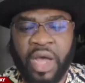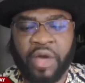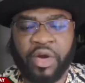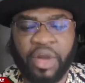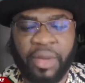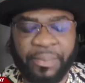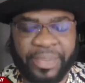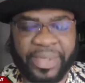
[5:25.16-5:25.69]

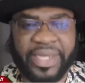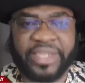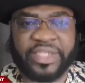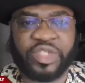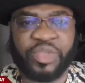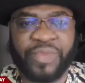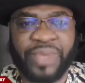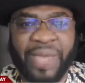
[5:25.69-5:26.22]

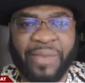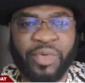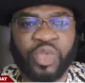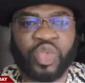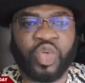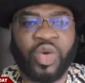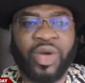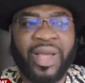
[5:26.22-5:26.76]
companies to be able
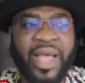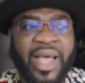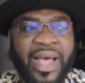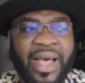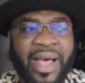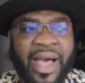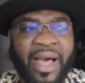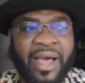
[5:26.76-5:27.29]
to
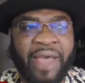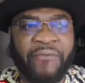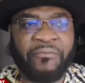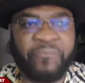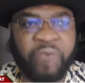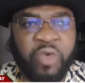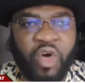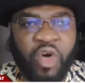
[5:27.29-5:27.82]

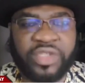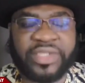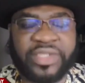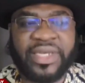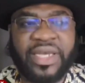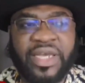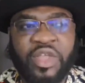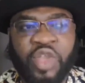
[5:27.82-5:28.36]

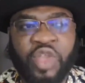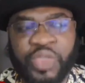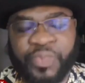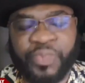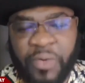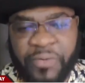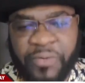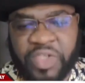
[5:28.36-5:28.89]
enforce those
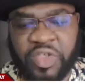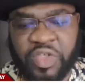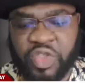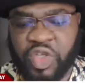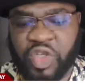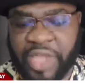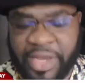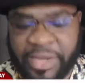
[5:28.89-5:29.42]
provisions?
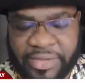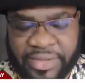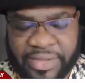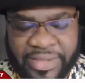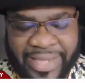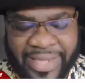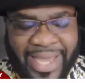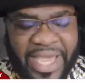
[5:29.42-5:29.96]
So there's
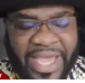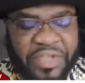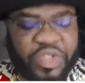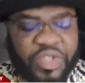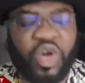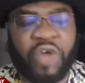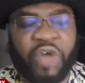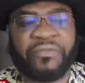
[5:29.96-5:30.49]
the
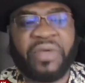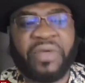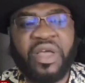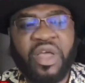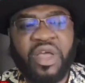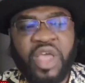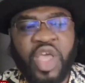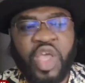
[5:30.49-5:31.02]
issue of,
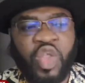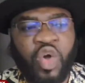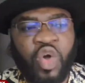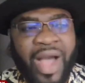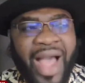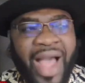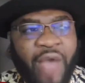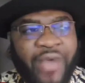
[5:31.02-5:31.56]

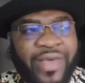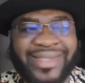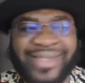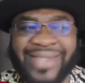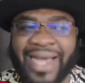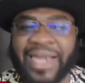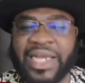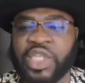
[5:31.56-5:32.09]
how
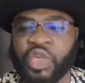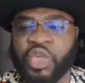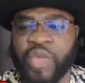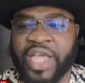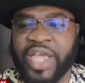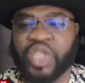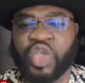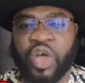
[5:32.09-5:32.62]
exactly do
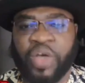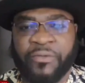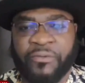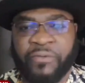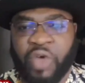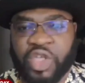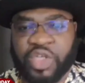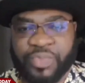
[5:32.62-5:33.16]
we ensure
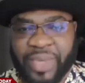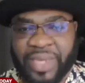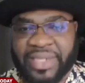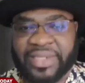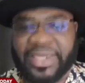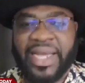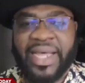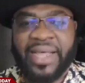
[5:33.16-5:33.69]

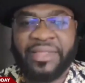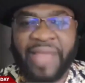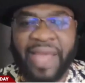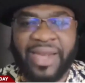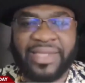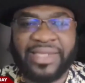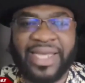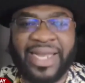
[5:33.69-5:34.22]
enforcement?
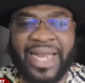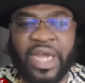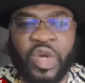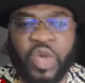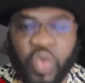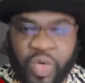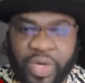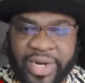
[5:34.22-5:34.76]
That is a
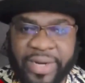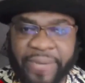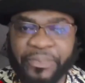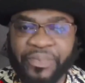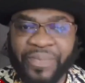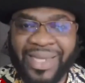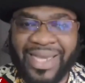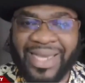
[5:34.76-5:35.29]
lacuna
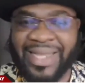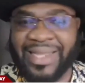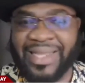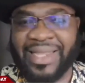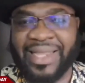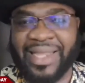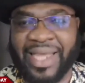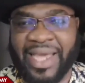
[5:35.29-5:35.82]

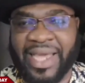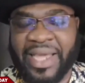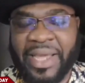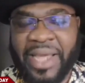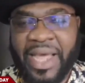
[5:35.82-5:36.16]
in the